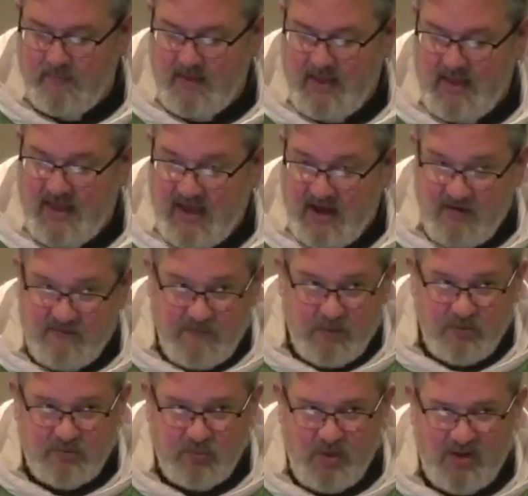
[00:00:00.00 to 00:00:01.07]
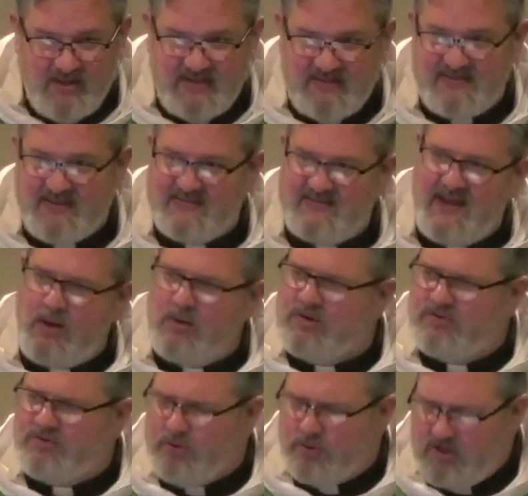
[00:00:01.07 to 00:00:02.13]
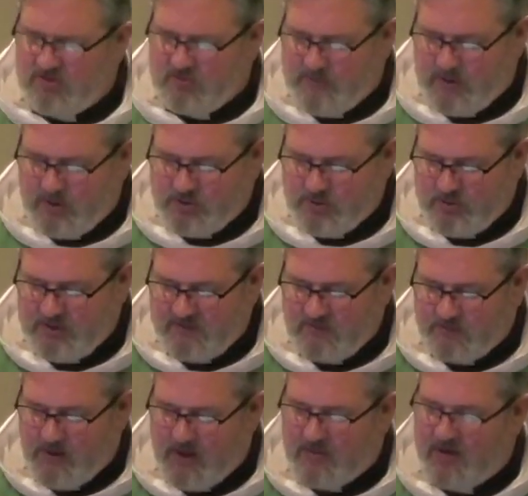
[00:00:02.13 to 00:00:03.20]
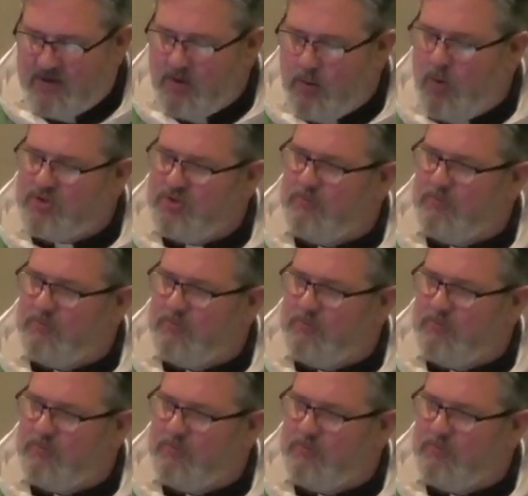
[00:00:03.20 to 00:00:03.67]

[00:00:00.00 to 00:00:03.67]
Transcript: And in verse 1, he says, Now concerning spiritual gifts, brethren, I don't want you to be